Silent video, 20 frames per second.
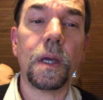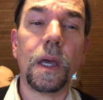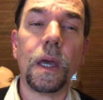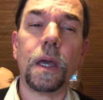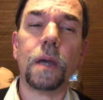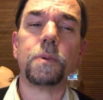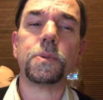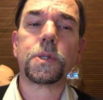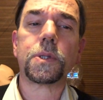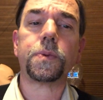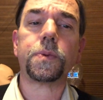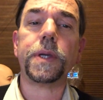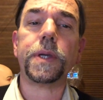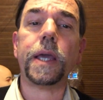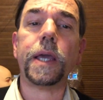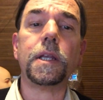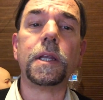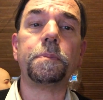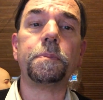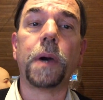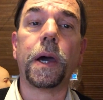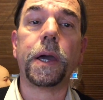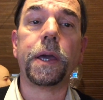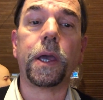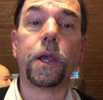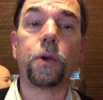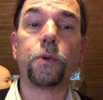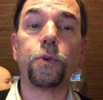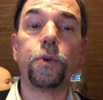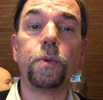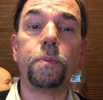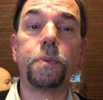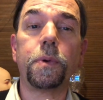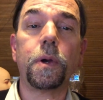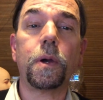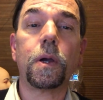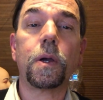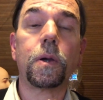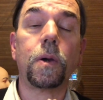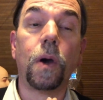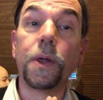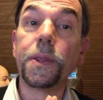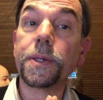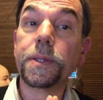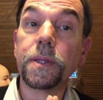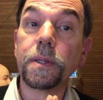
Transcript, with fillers: It was created by a group calling